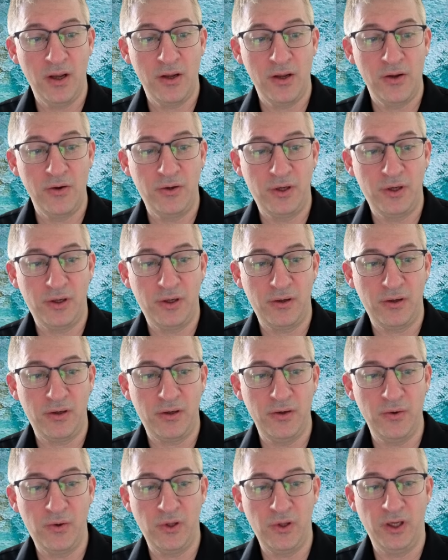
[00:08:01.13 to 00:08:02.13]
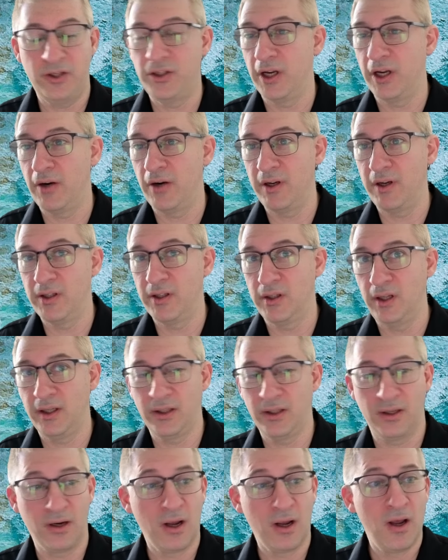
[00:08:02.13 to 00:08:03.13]
you click generate
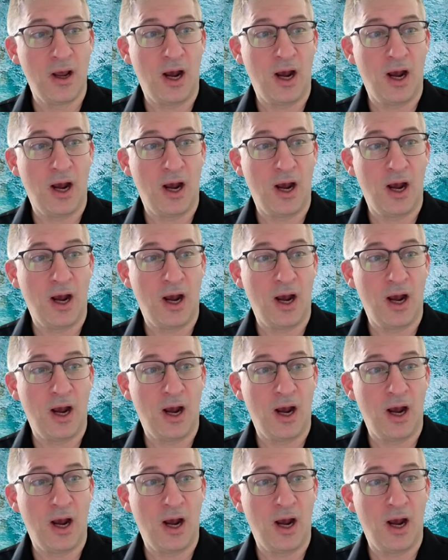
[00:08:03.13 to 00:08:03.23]
selected.